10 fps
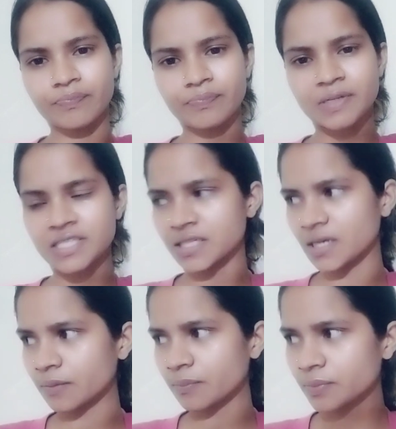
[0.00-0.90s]

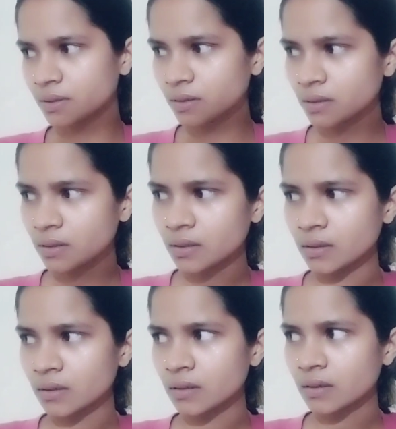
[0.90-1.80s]
pitiable
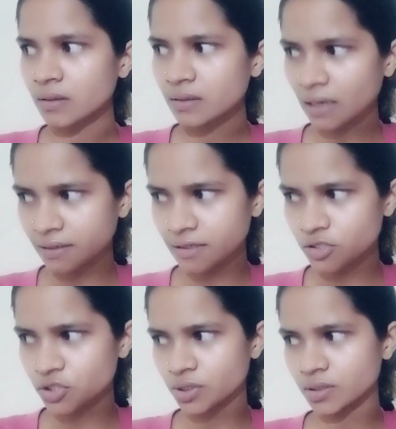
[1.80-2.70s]

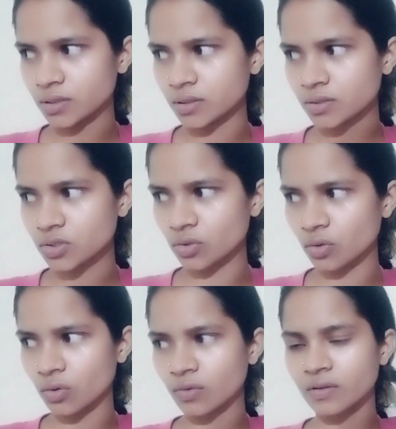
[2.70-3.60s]
condition,
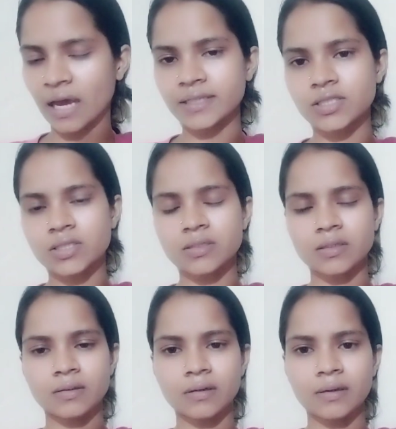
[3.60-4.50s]
so that's
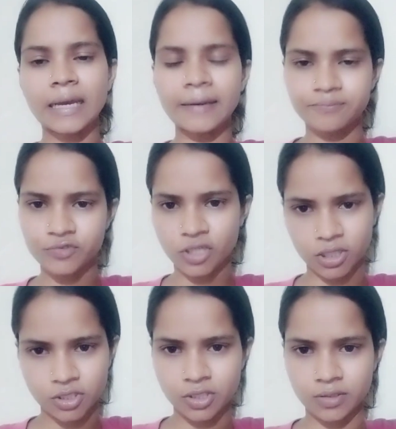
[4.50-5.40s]

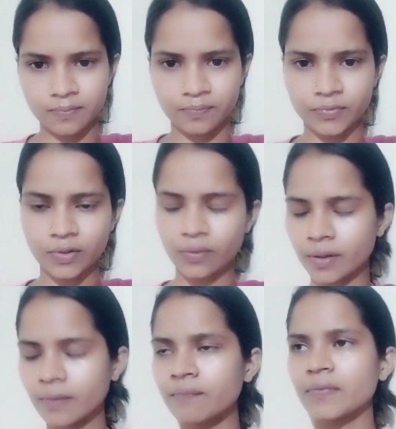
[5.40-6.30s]
abject,
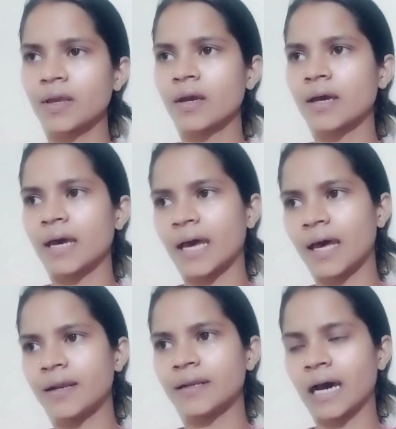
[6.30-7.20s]
okay?
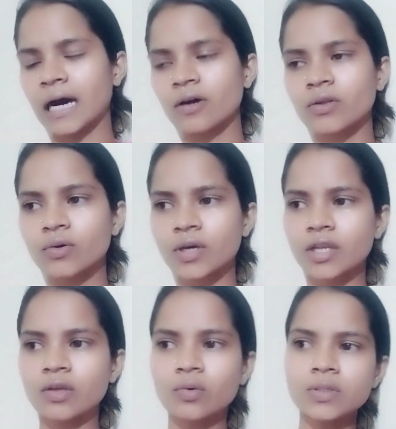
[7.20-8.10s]
And how you
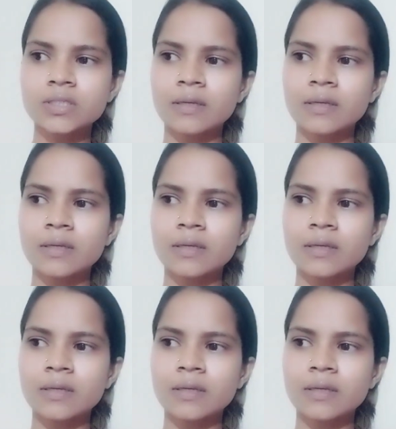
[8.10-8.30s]
can use,